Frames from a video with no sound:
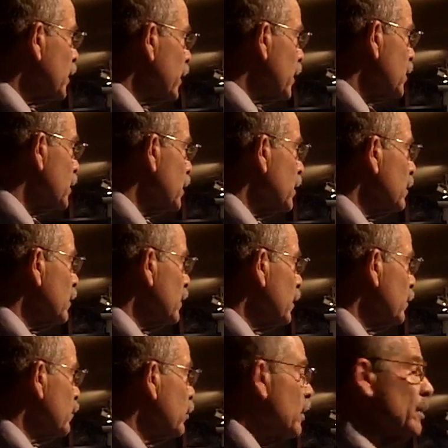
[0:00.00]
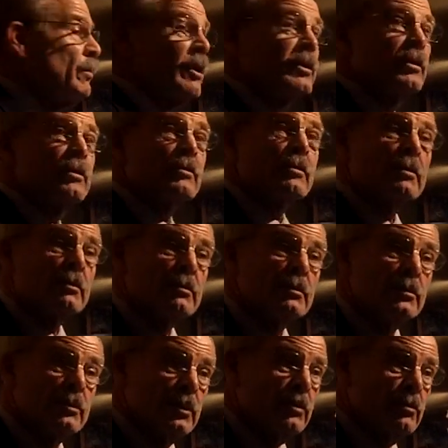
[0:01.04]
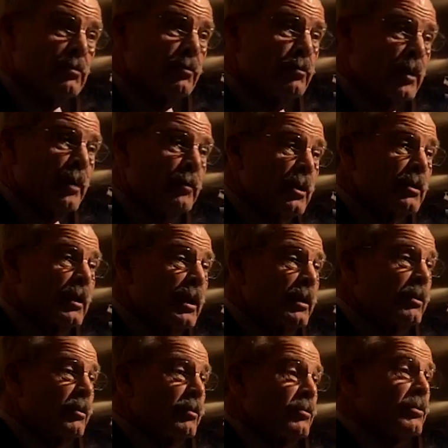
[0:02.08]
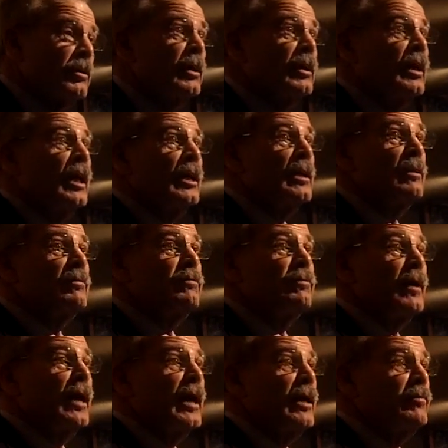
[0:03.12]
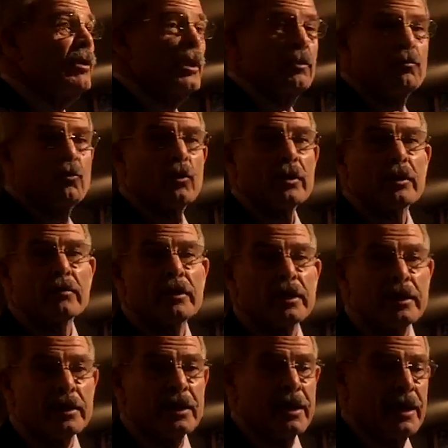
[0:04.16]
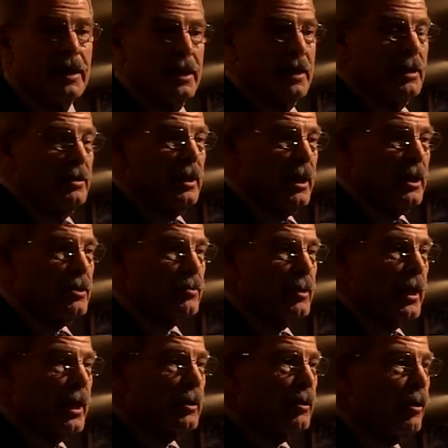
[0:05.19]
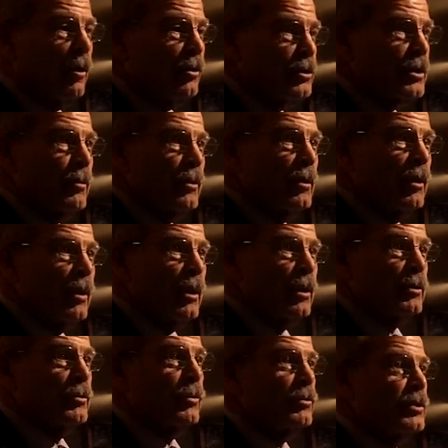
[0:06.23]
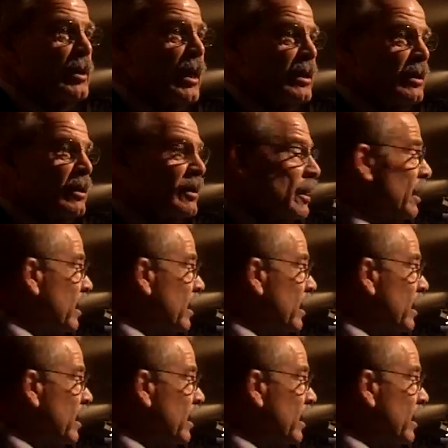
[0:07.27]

Rhodesia pretty much is, is very much like those 85, 84 degree days we had all summer those 90